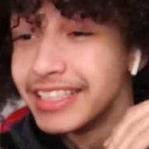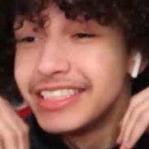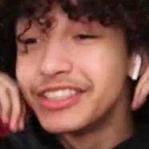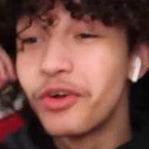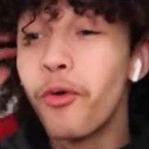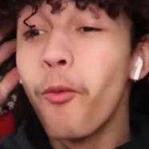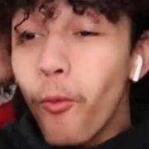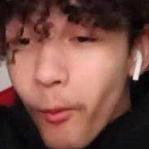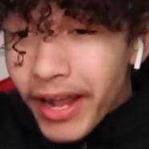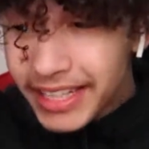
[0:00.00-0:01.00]
These
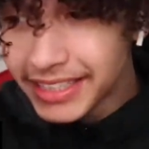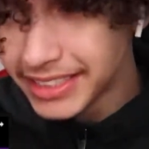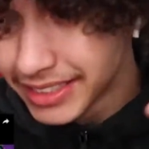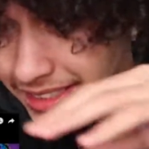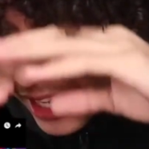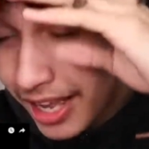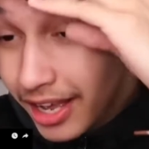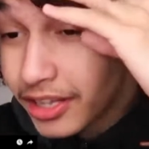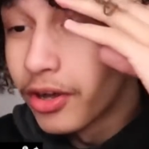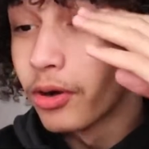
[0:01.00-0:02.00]
queens.
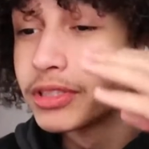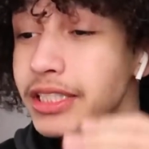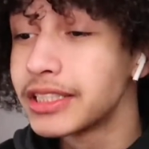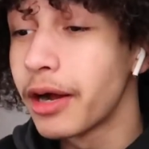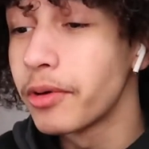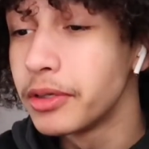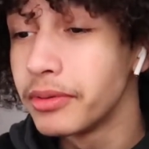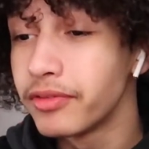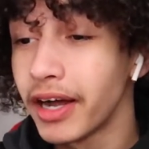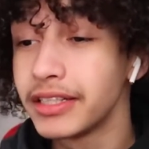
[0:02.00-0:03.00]
Yo, 6ix9ine, where you
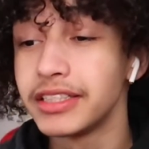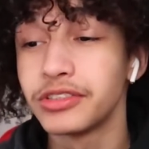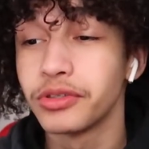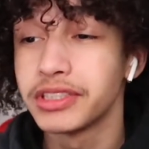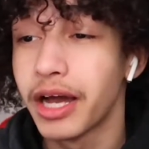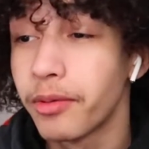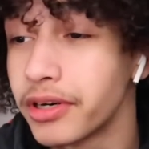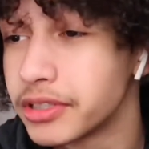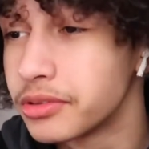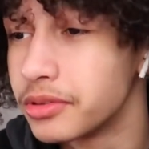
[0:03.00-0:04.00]
be finding these shorties at
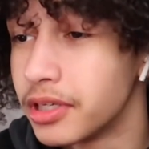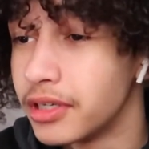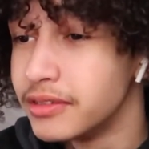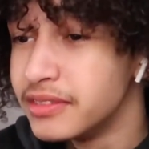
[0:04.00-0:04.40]
work too?